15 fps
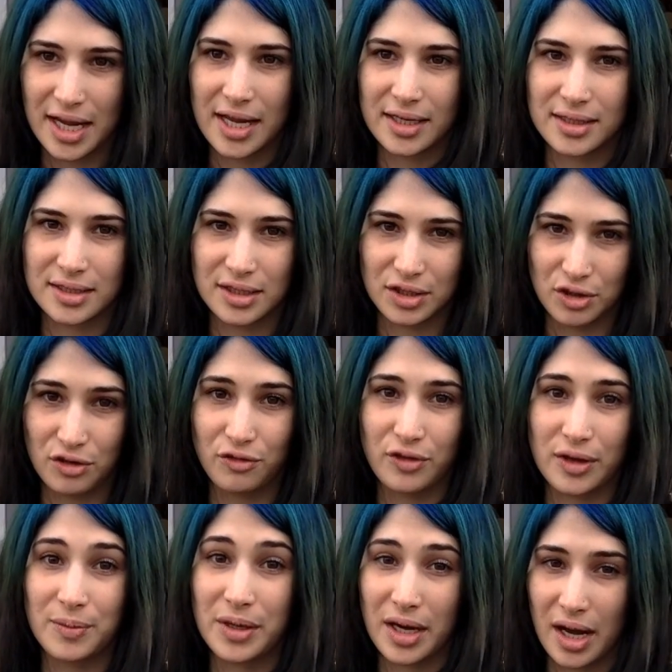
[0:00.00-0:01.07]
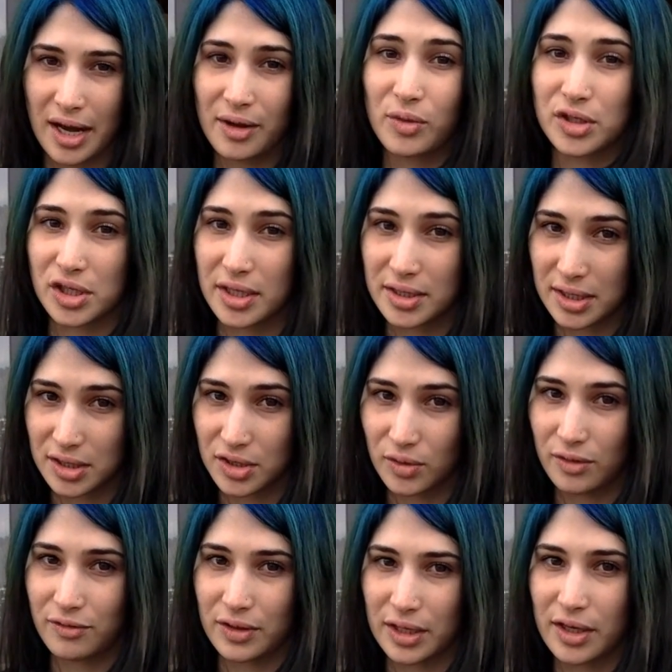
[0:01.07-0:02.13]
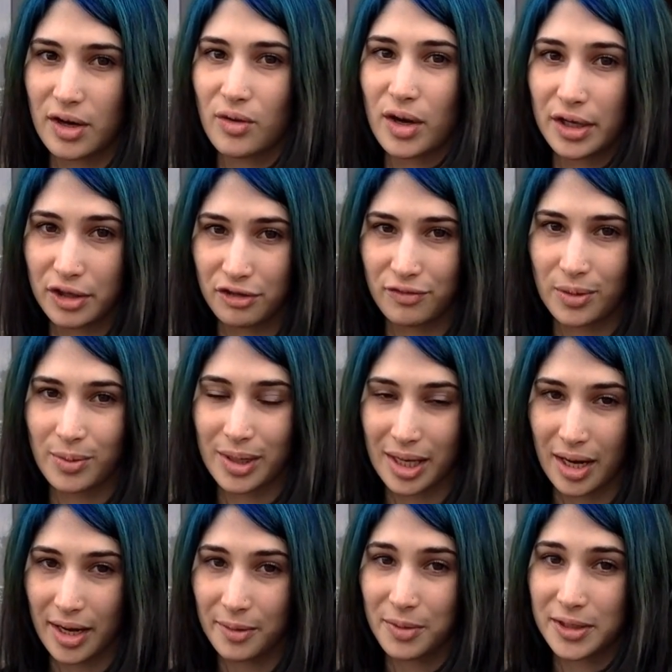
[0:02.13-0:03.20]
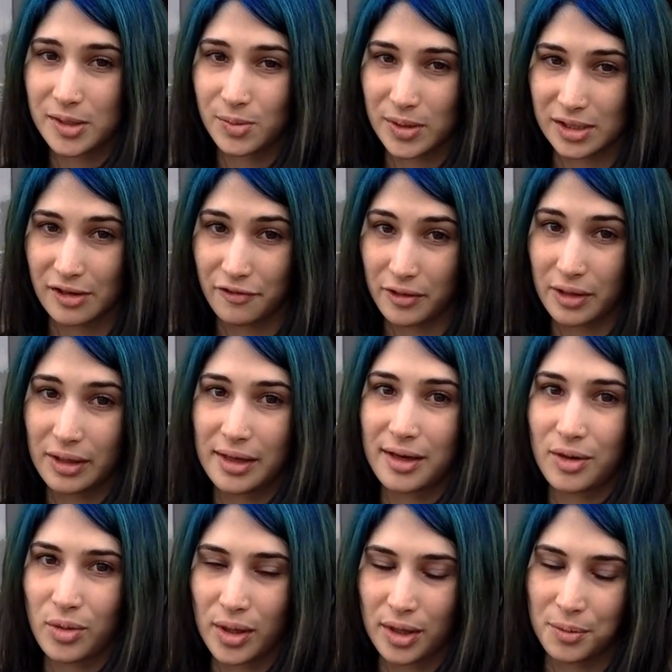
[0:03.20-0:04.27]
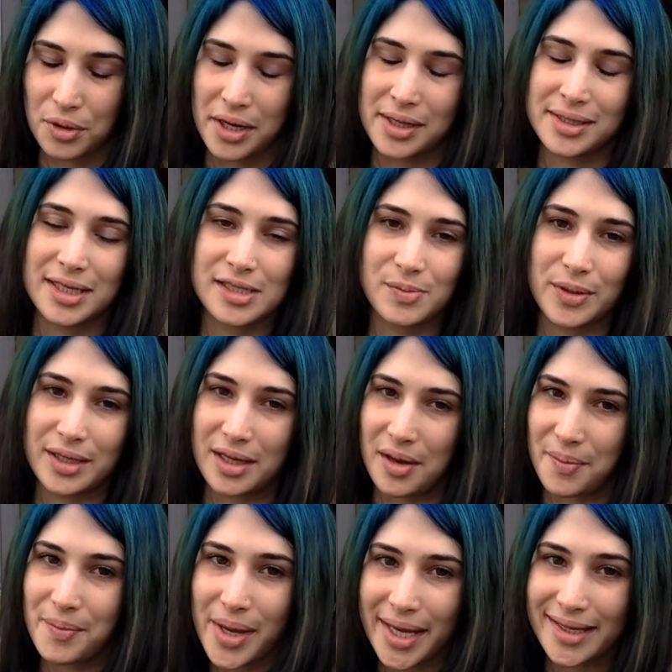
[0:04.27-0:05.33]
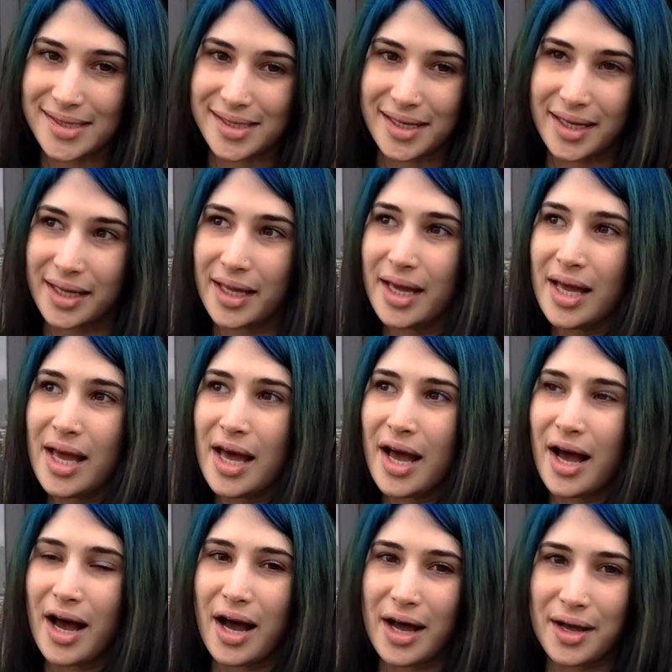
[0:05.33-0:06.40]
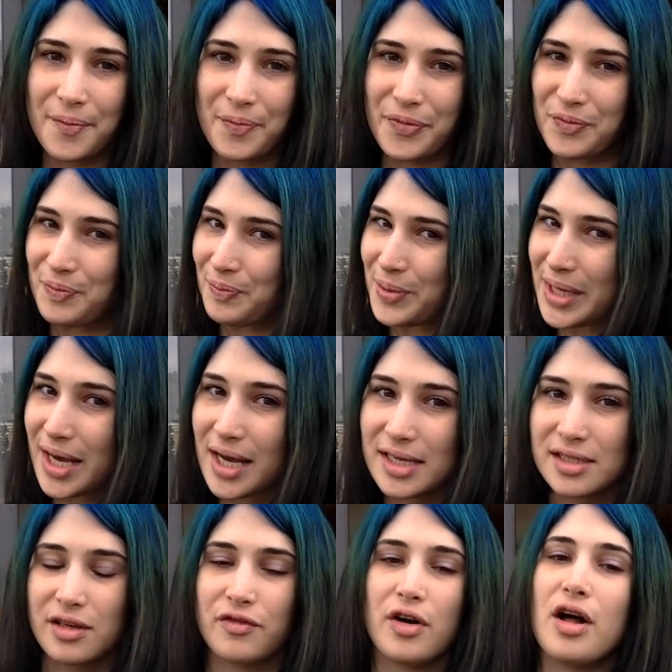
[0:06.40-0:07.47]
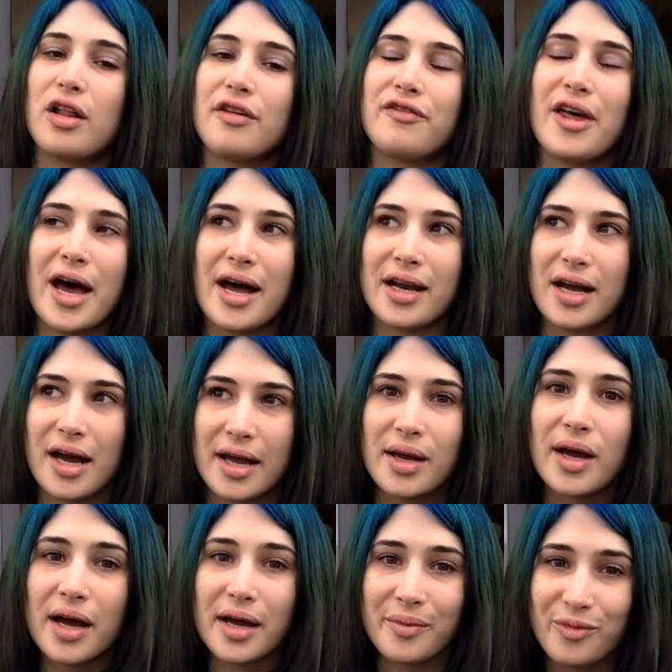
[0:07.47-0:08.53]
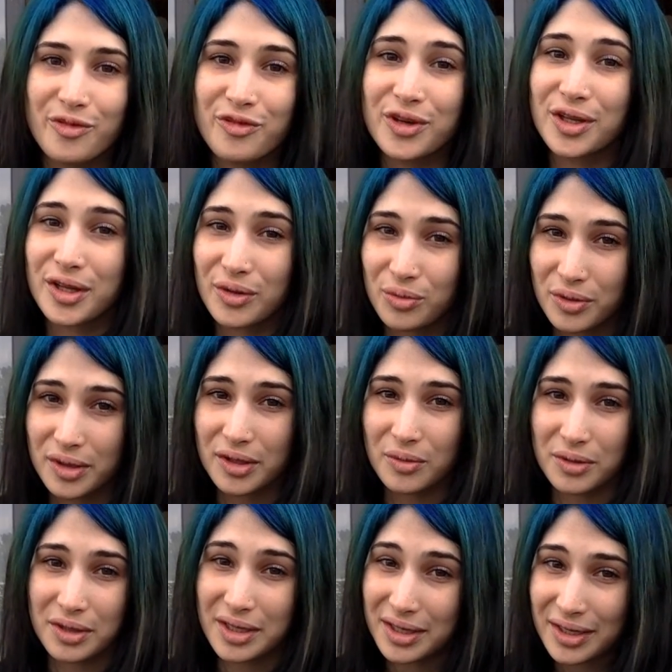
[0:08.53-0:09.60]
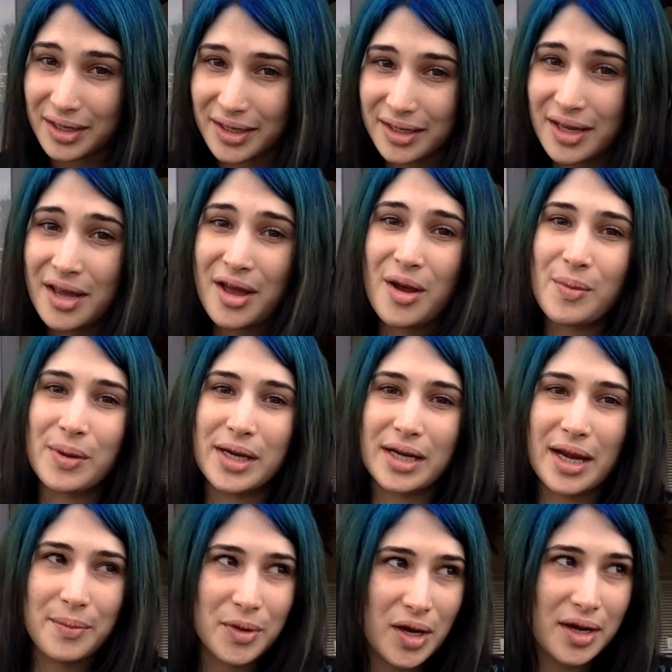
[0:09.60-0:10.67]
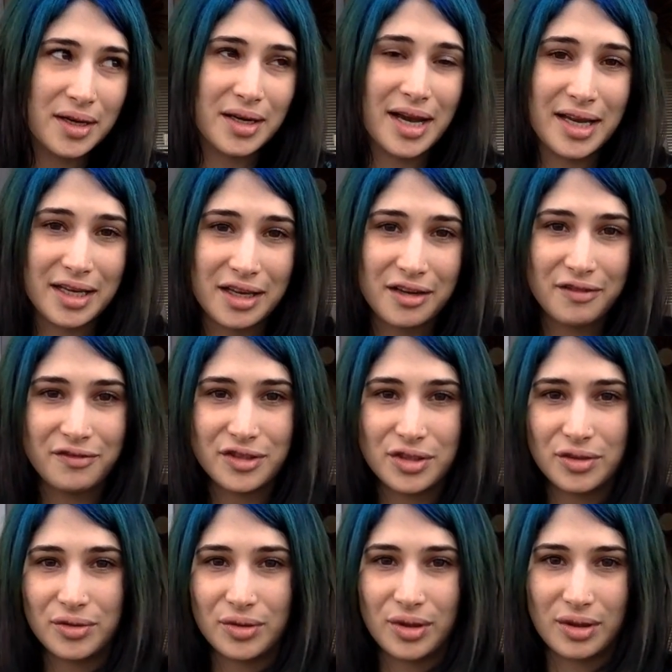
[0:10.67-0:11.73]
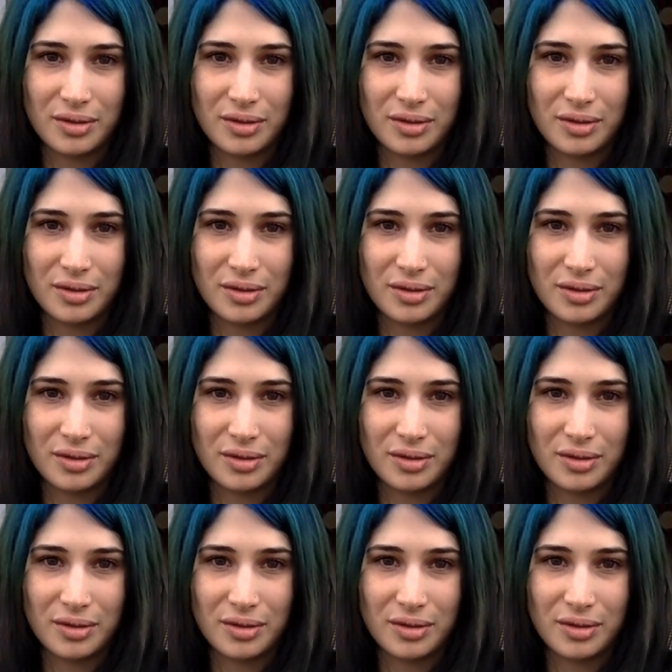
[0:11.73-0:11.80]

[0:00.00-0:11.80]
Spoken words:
and UVBI, which I did do a video on UVBI, but specifically Equilibrant has been amazing. Because of all of that, I'm feeling really, really good, but I'm not naive to